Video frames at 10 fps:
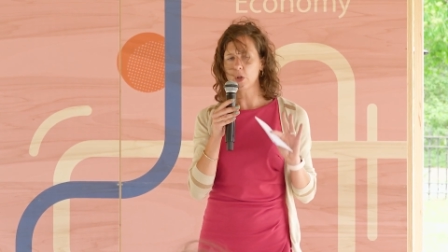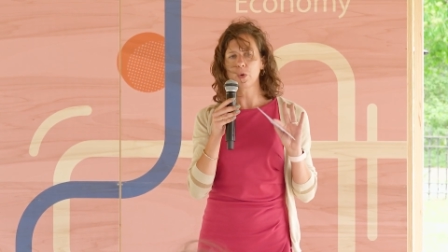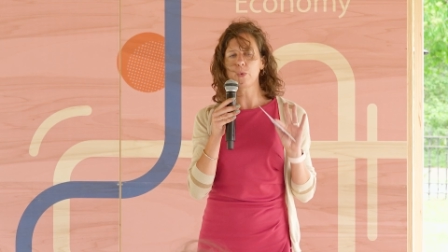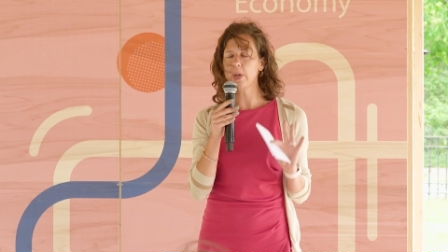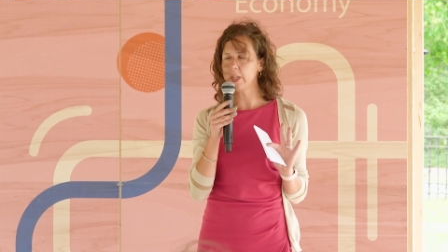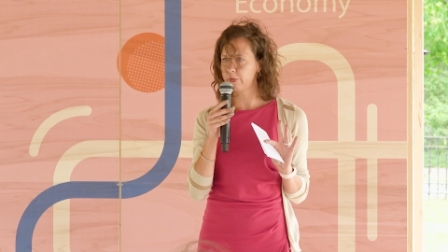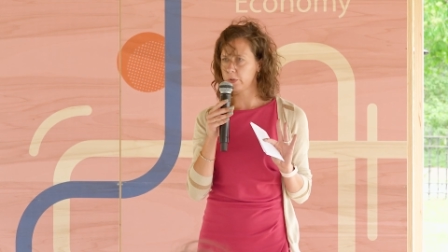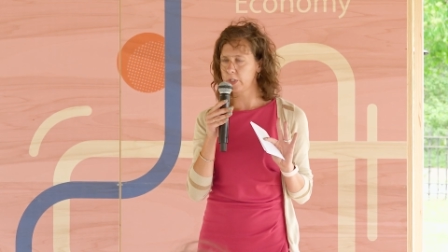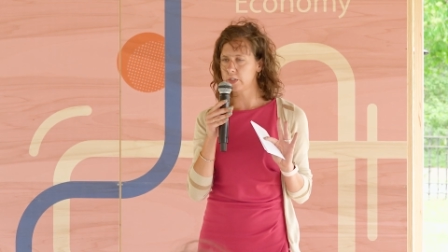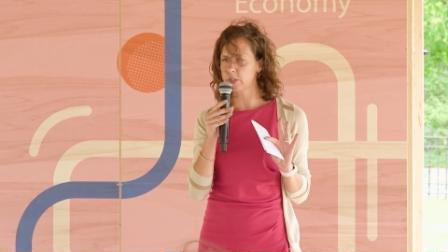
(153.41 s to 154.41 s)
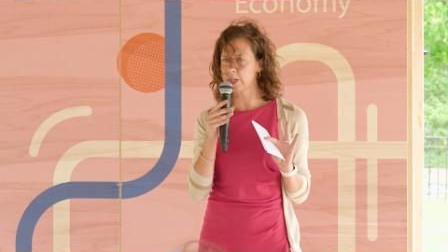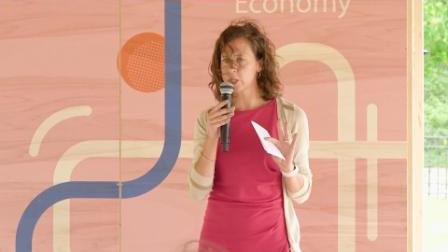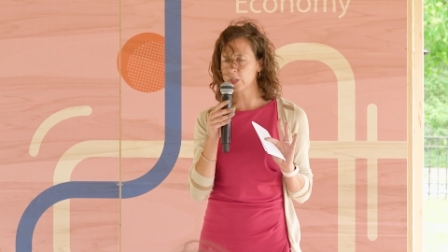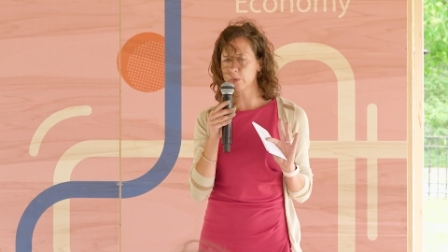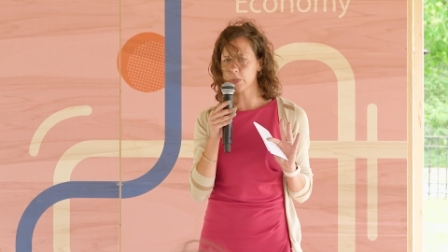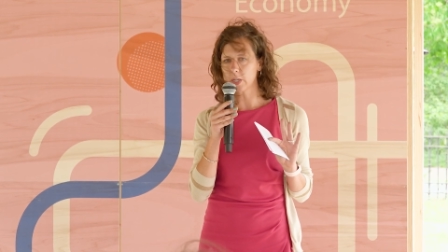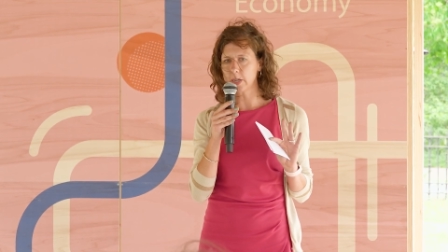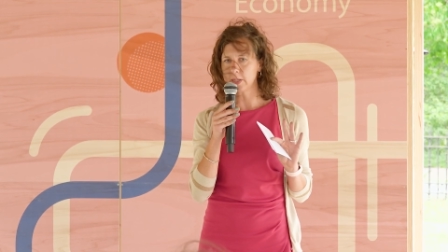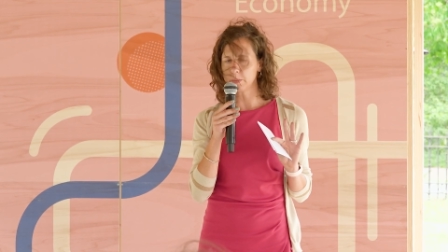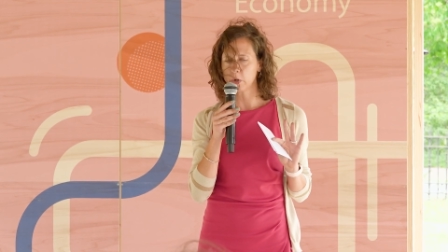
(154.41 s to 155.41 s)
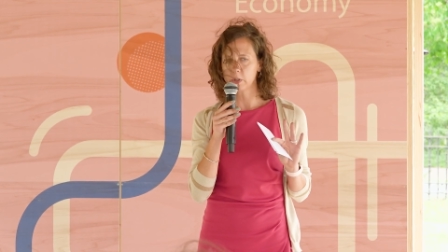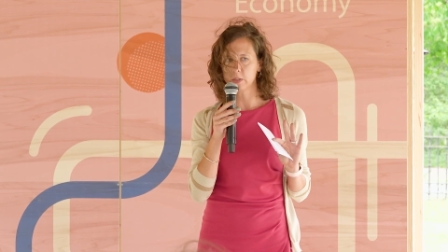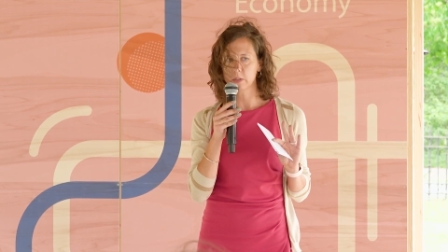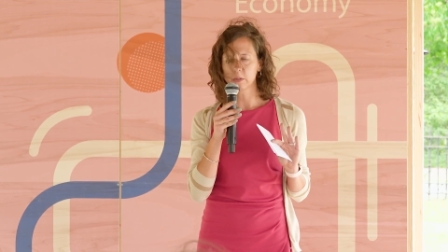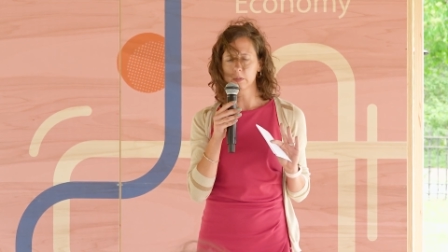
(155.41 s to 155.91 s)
ready for the international recycling market.